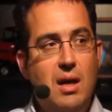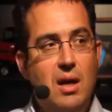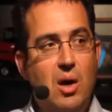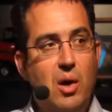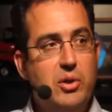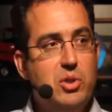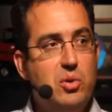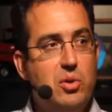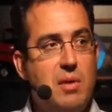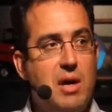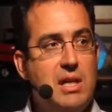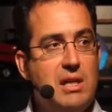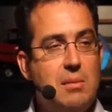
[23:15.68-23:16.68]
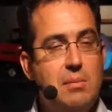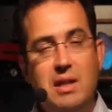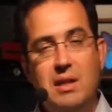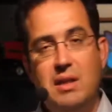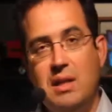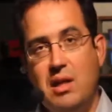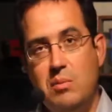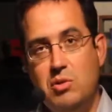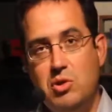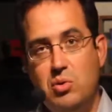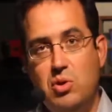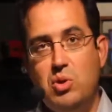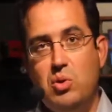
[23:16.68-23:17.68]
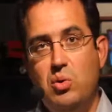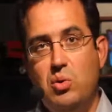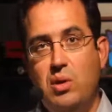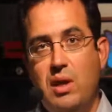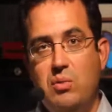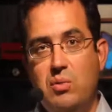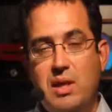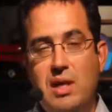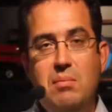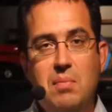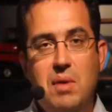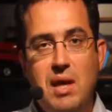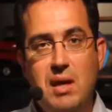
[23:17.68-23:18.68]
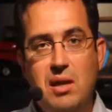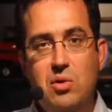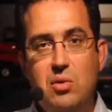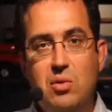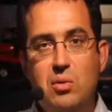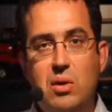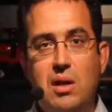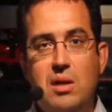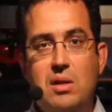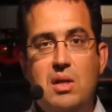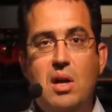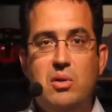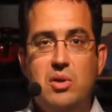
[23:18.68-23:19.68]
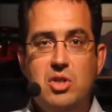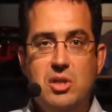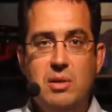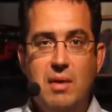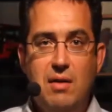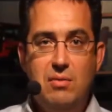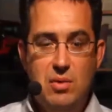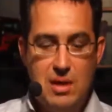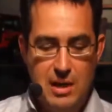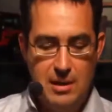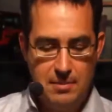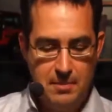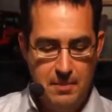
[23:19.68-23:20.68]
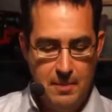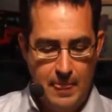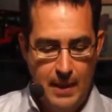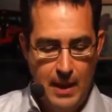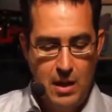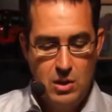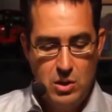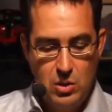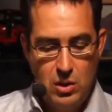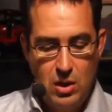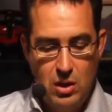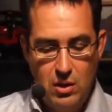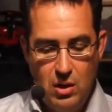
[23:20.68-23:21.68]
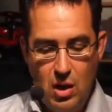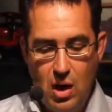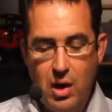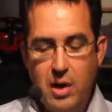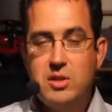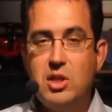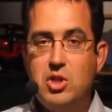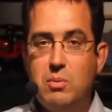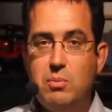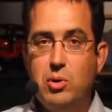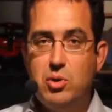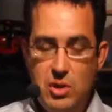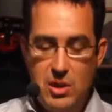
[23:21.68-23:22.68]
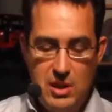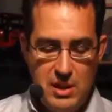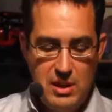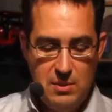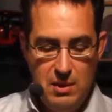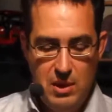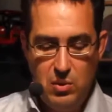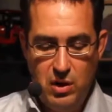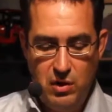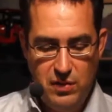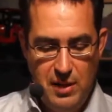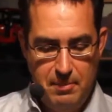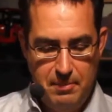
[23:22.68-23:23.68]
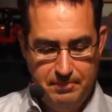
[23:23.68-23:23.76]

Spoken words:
Also, the money typically comes to the school, and we can pay you a scholarship after that. So there are such opportunities. Be aware of them.